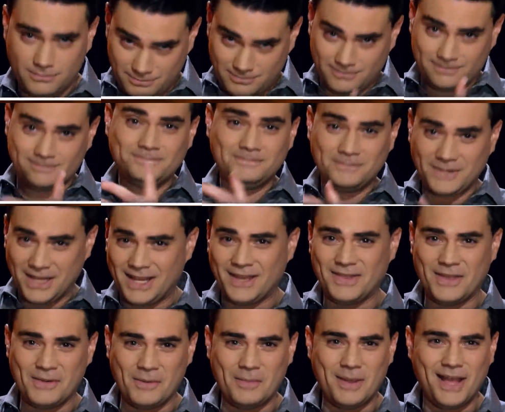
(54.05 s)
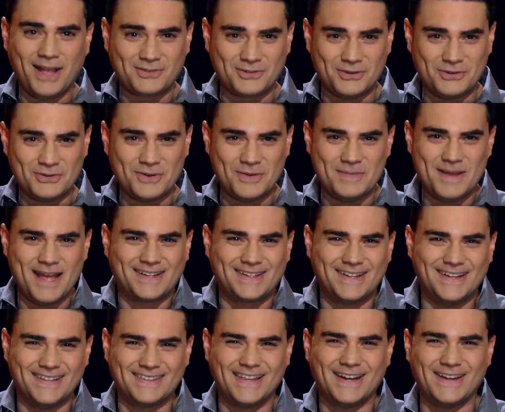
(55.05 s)
Mm-hmm. And they will match you to a
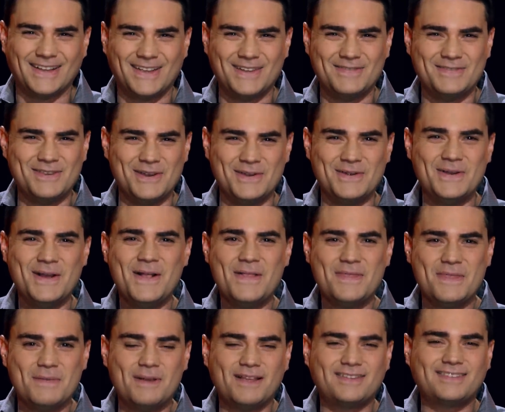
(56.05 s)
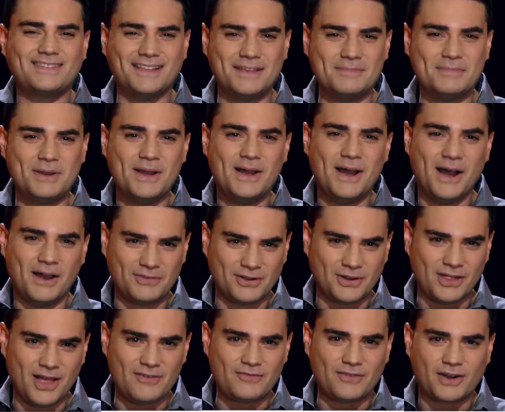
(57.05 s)
mattress that'll give you the best sleep of
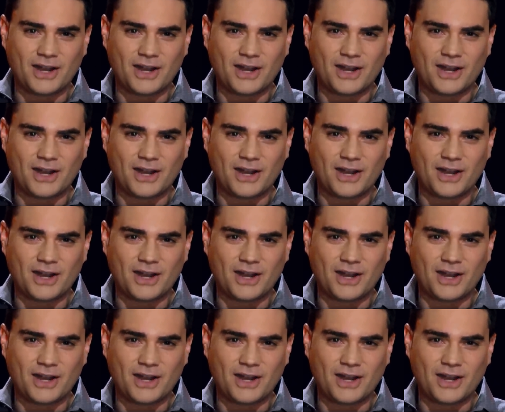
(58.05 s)
your life.